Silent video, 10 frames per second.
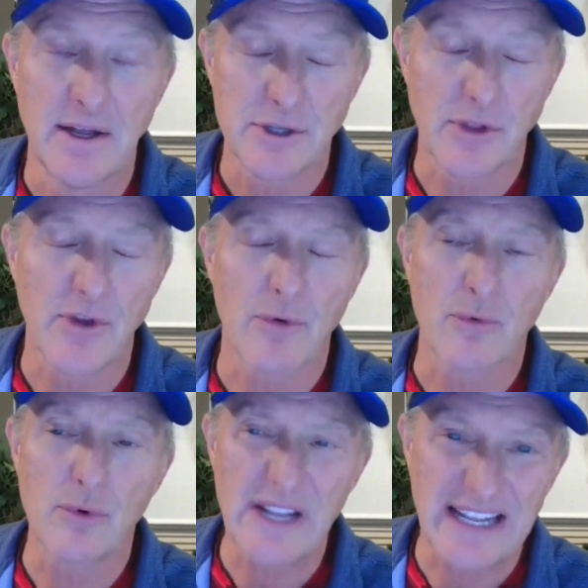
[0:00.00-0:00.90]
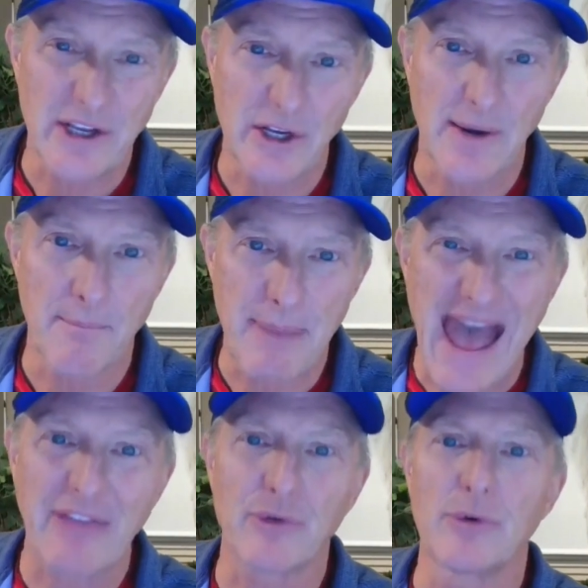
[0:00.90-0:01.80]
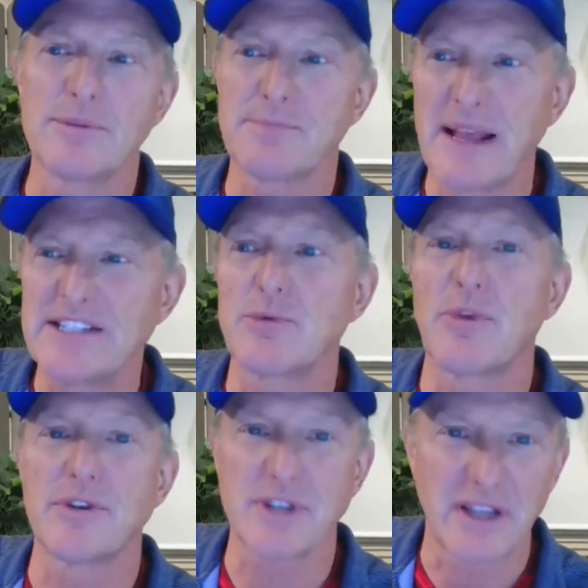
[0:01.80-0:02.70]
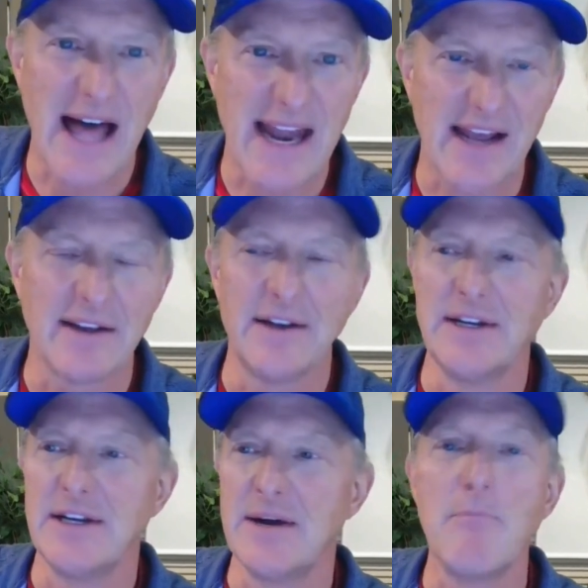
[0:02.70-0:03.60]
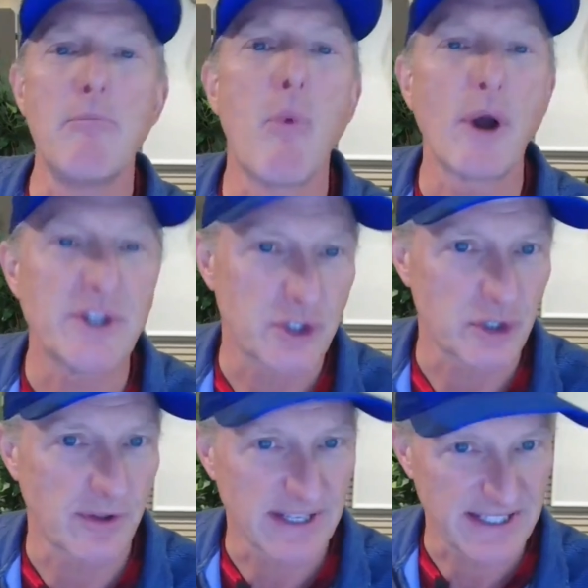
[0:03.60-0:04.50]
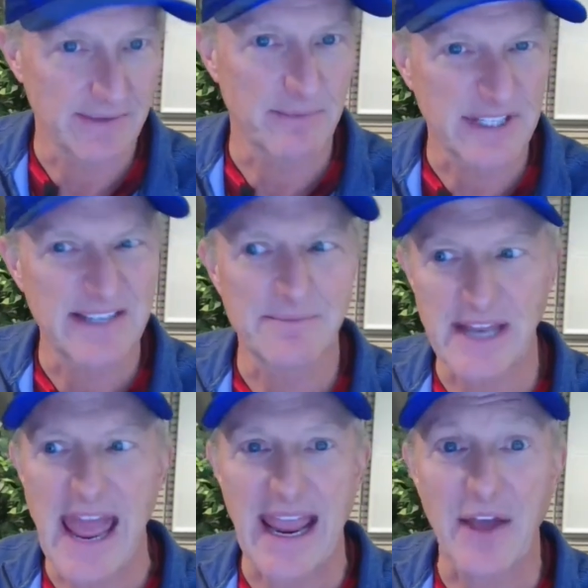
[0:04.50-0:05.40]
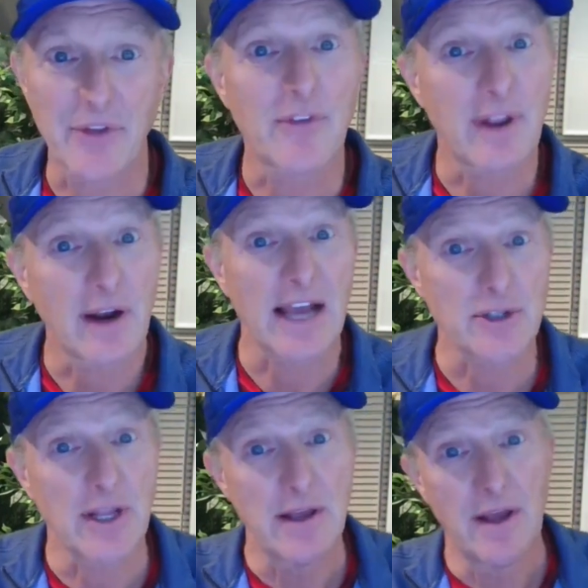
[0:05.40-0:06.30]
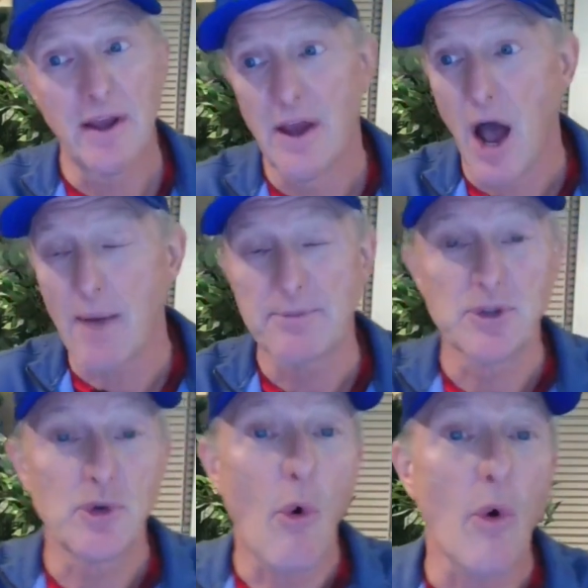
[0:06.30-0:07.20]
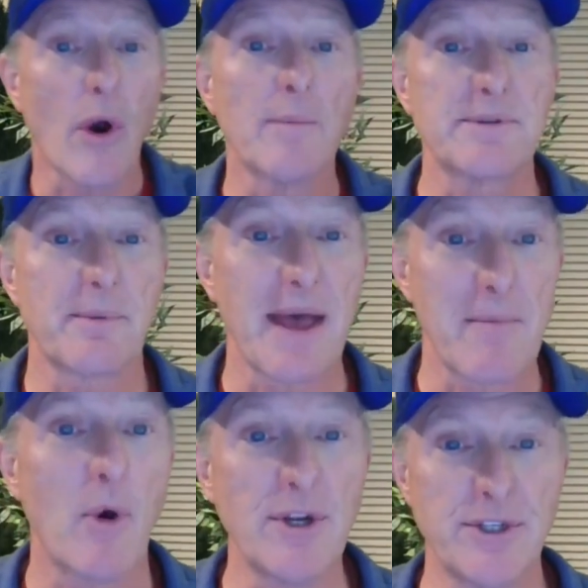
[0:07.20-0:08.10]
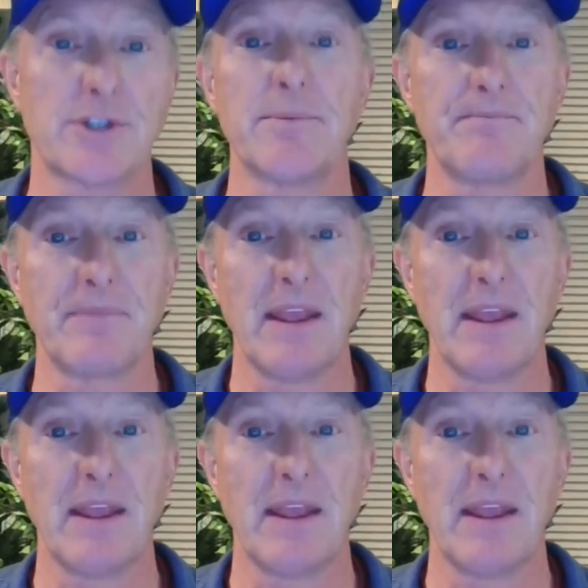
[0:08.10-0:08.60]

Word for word: So they're really good in bathrooms, places where there's a lot of moisture that seems seems to hang out there. They'll actually absorb some of that moisture